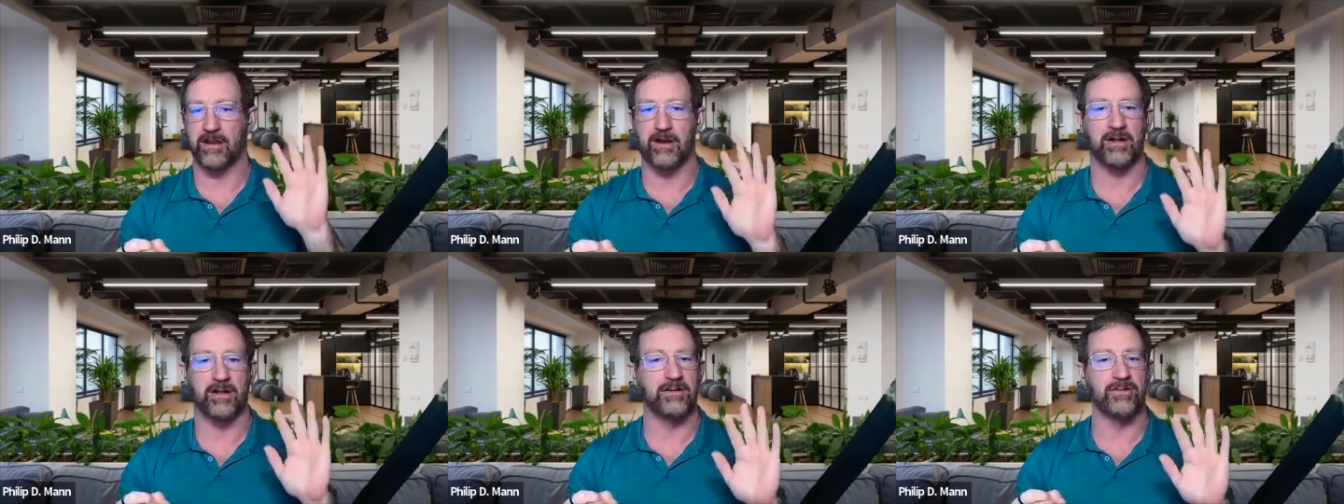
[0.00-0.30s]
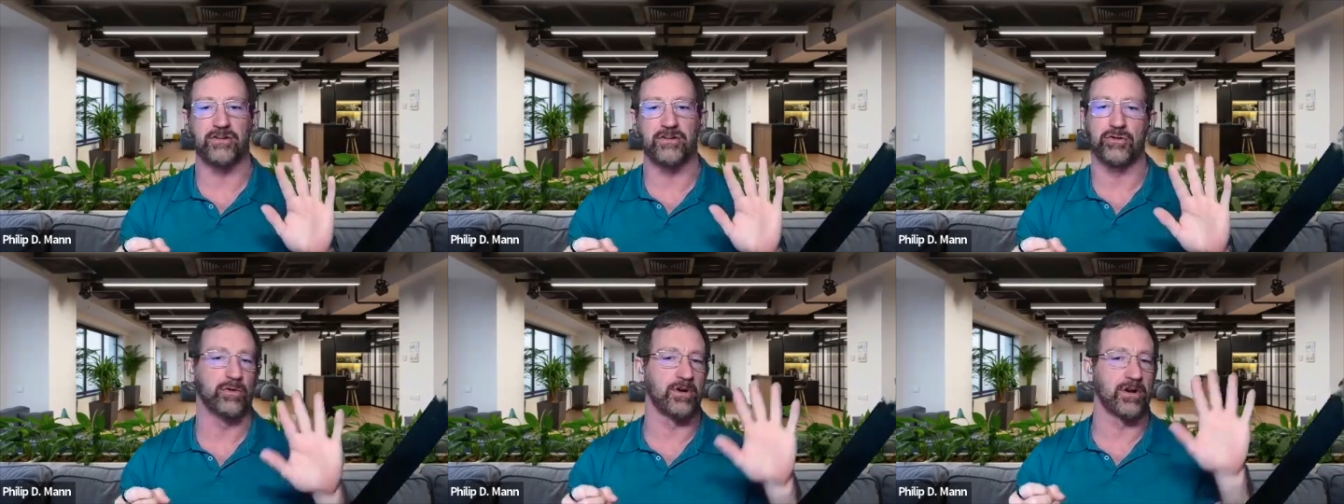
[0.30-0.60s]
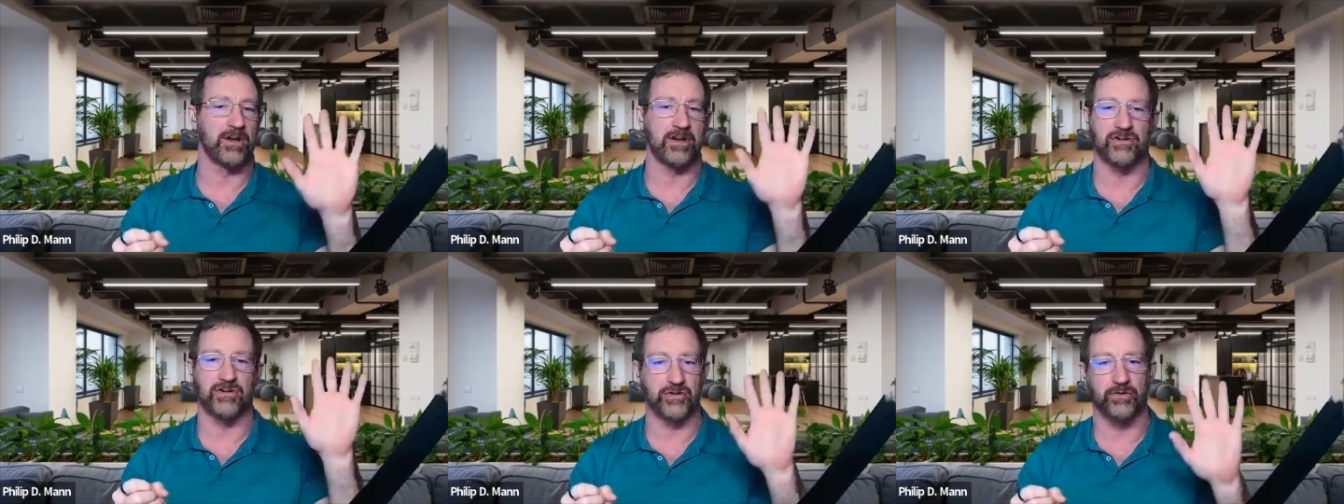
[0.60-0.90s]
undo or
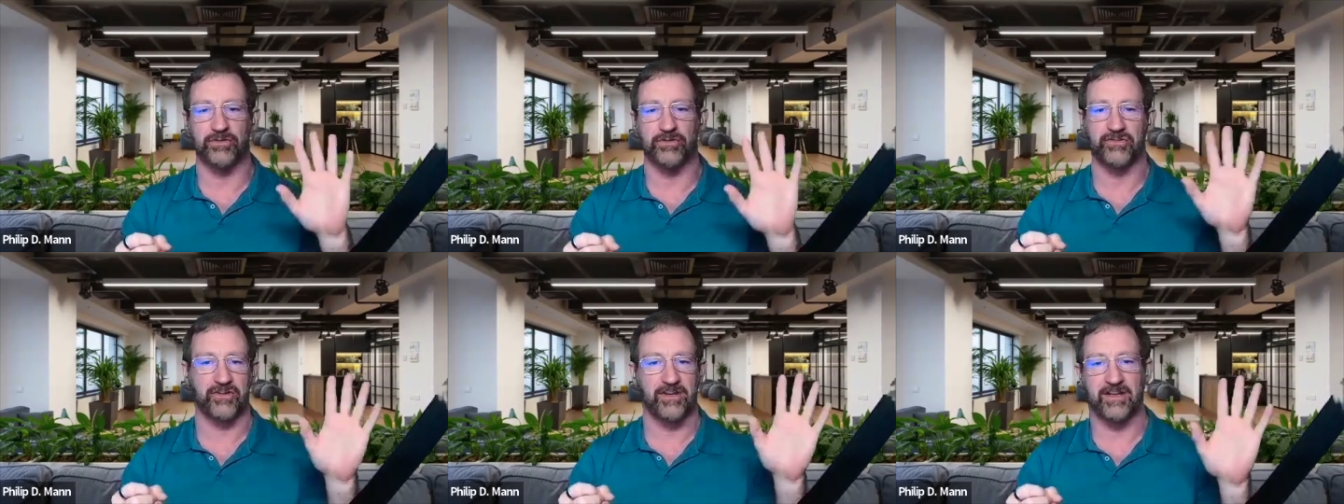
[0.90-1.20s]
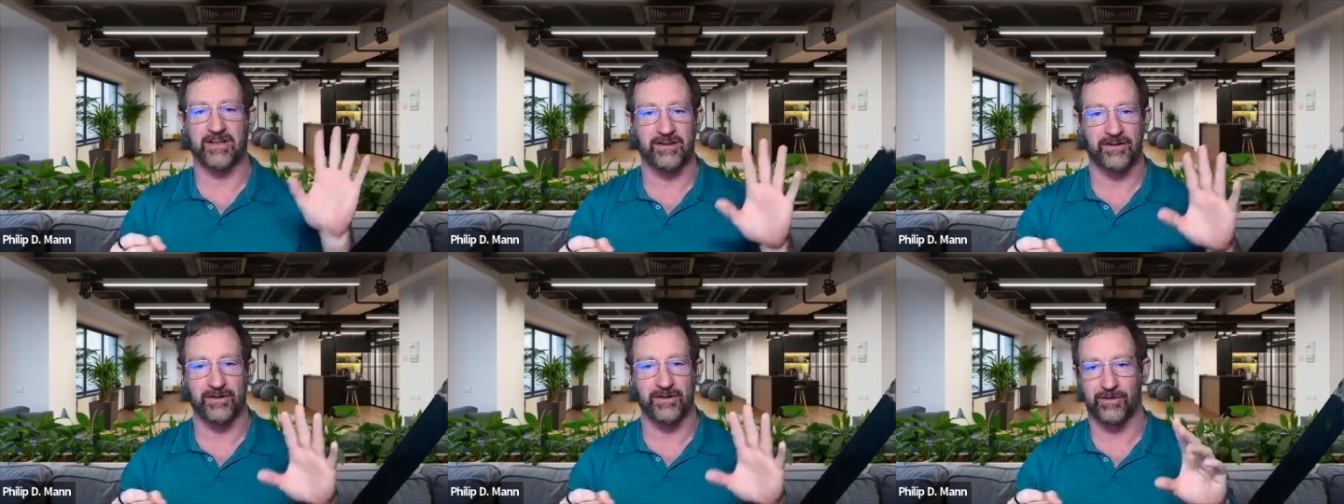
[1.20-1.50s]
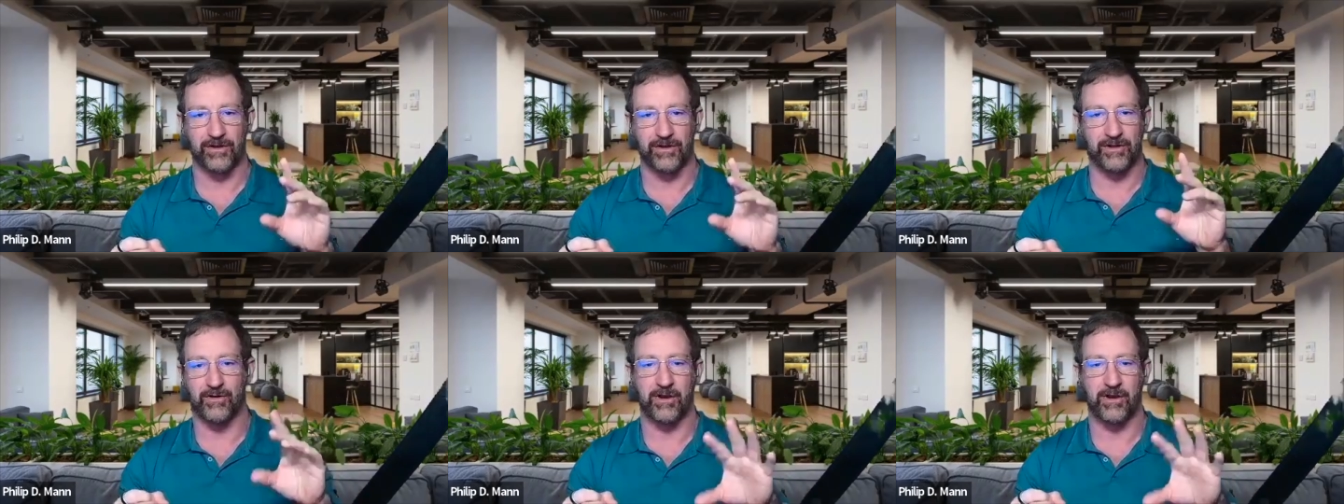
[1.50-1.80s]
Control Z
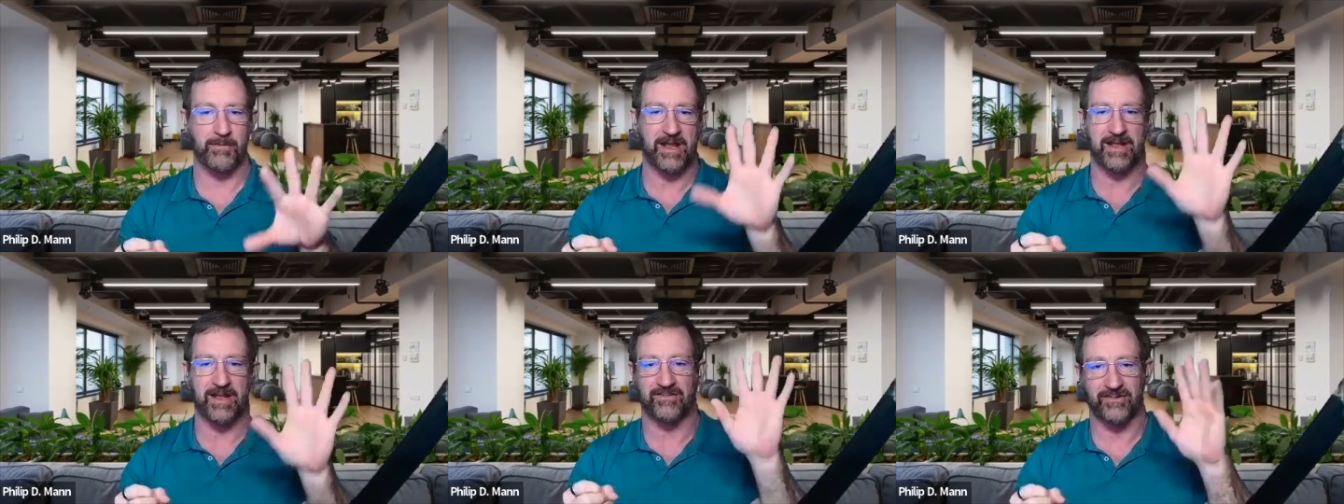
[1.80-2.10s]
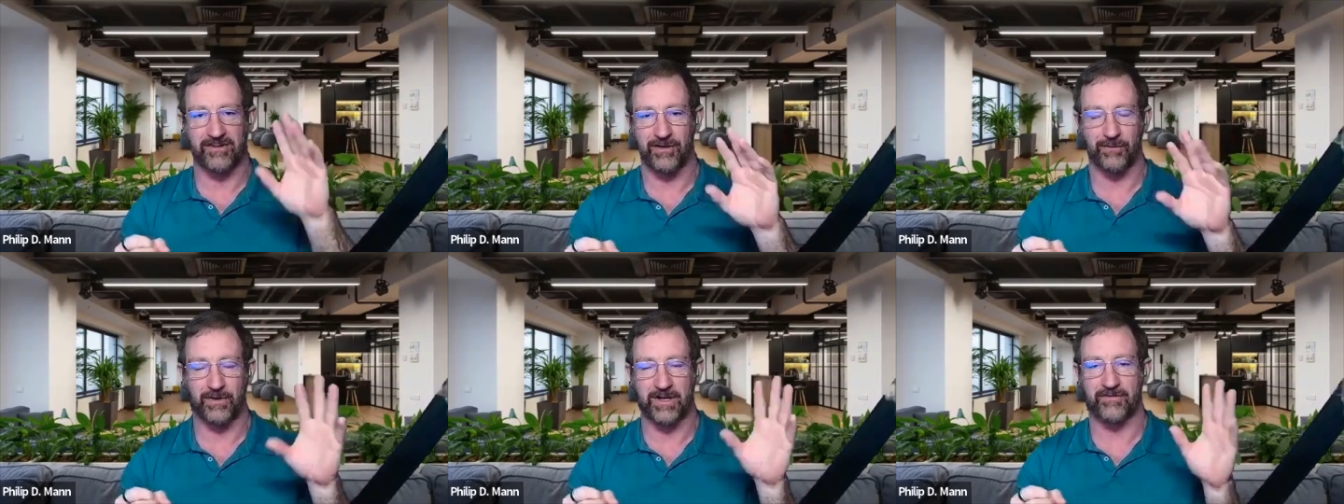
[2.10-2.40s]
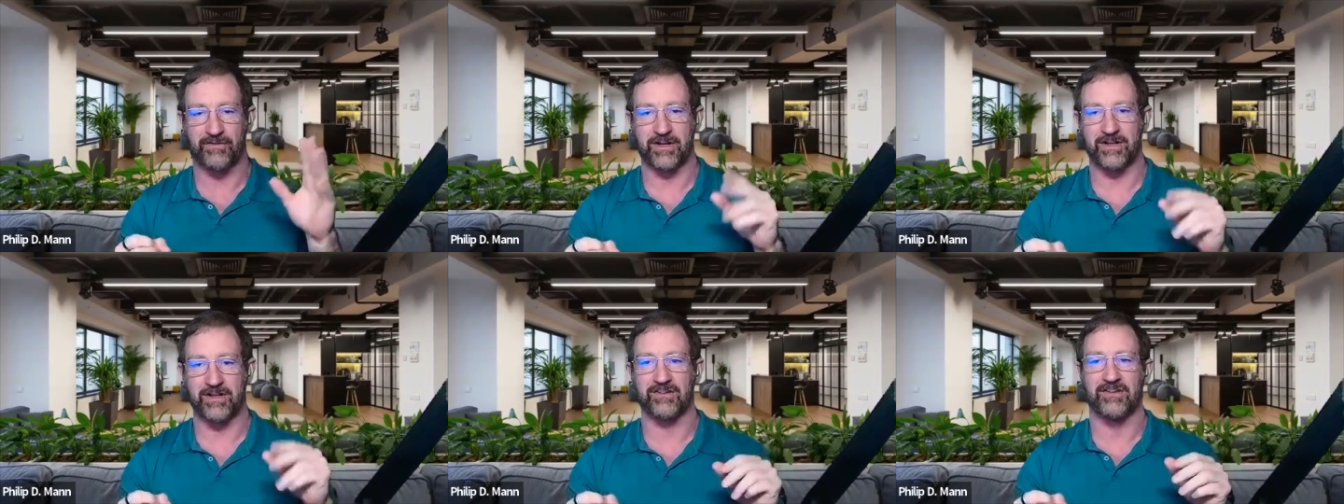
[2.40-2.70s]
or Command Z or
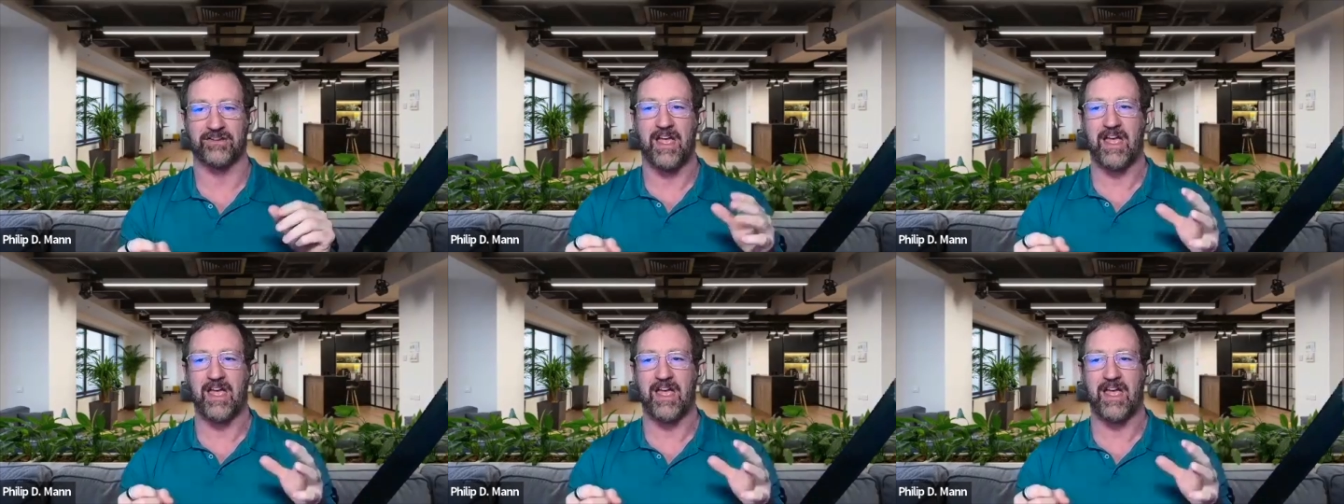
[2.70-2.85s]
whatever it is,